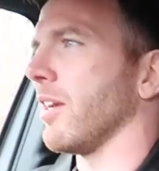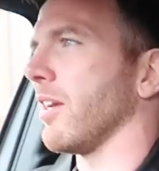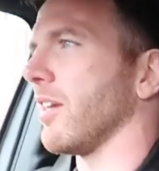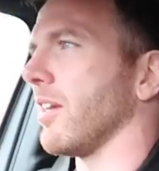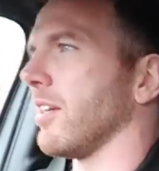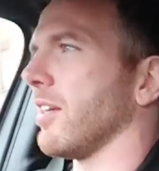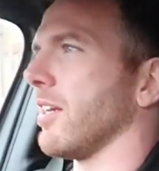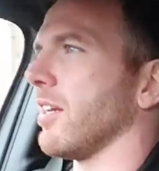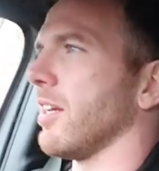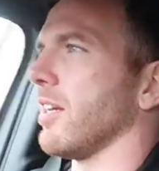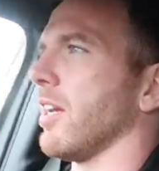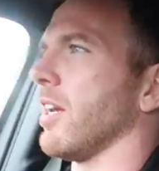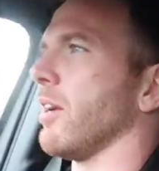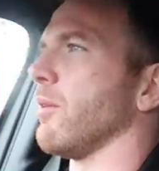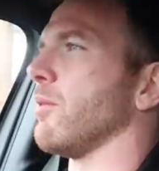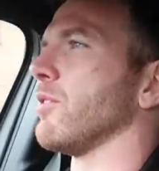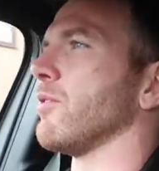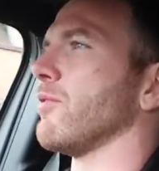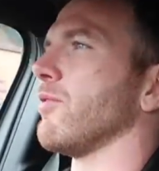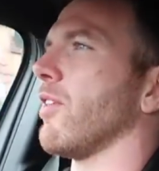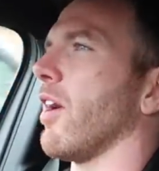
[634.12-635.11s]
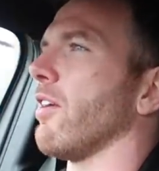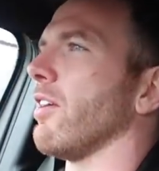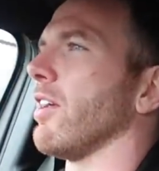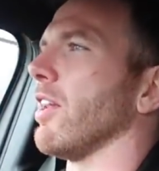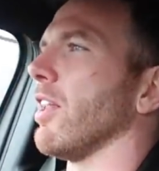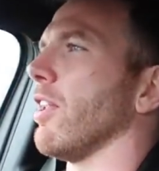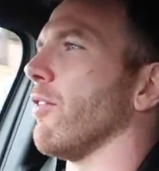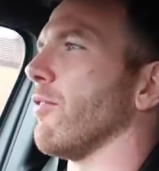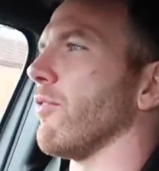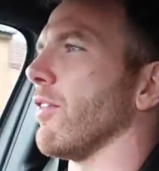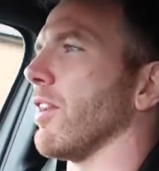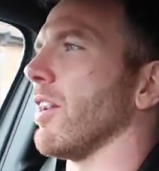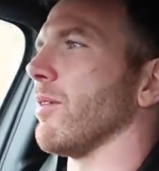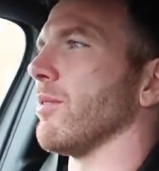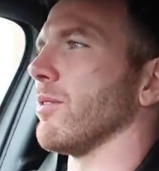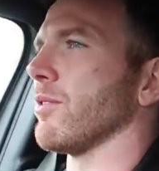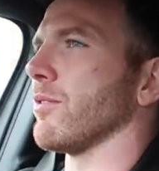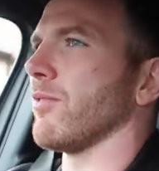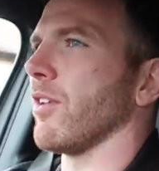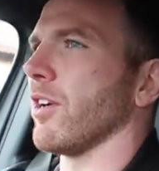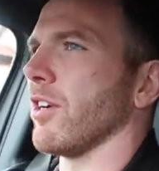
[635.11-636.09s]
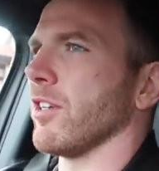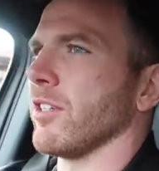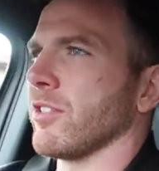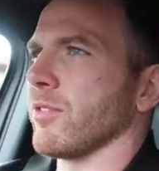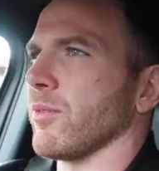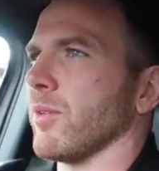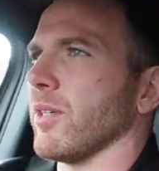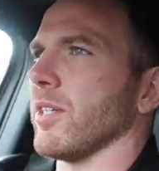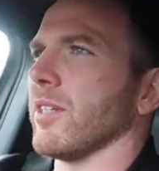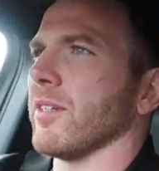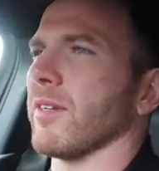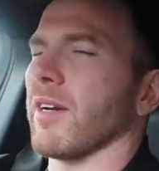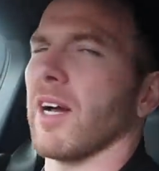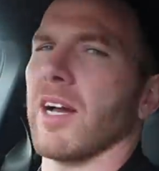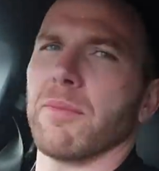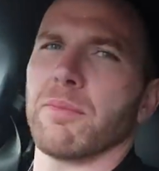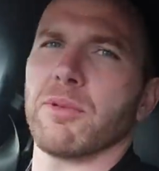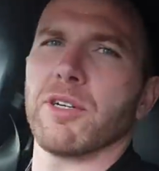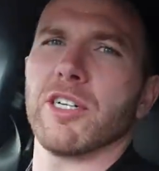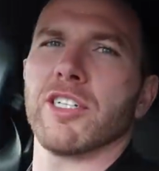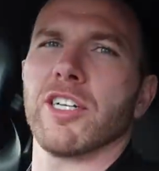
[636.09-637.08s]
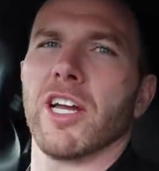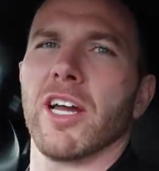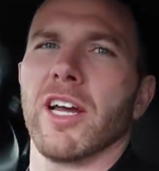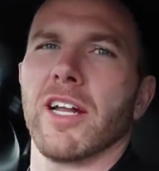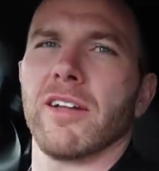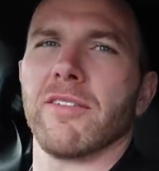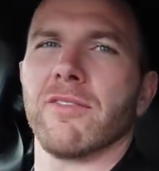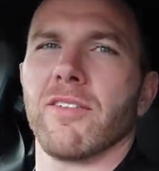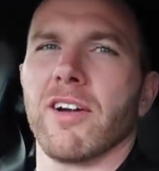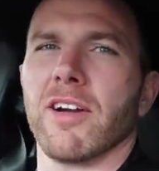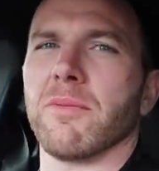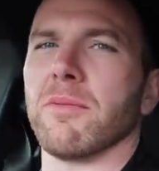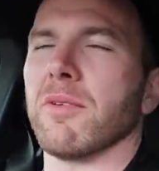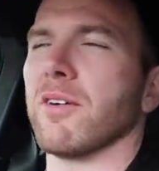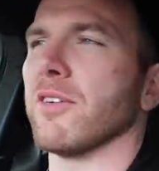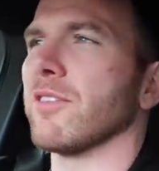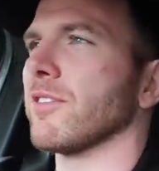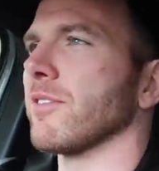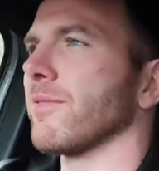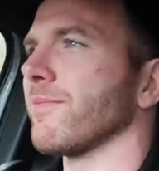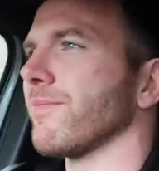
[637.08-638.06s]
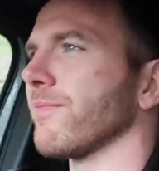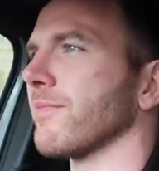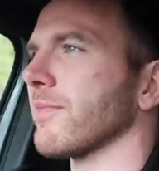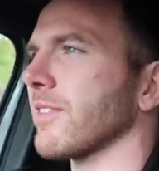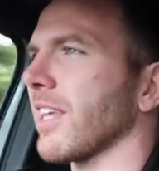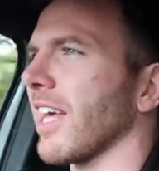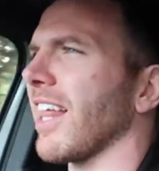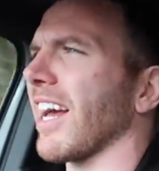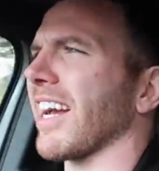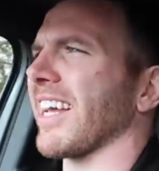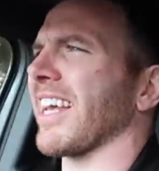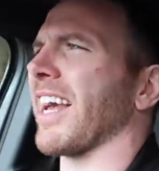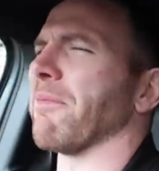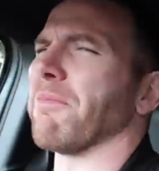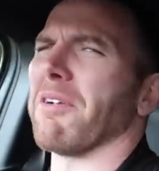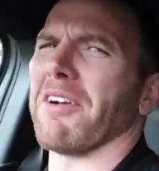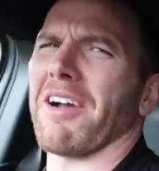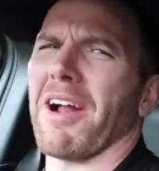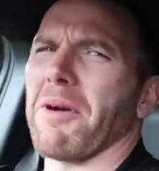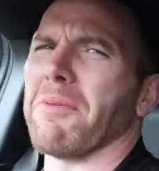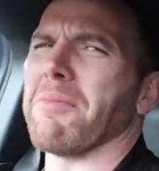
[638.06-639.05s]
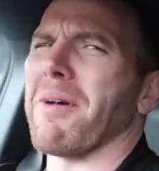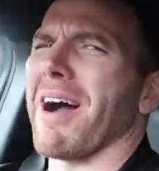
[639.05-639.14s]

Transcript: to bed. He was very loving, it was very sweet. I appreciate it very much. Good. Well, get that camera you. out,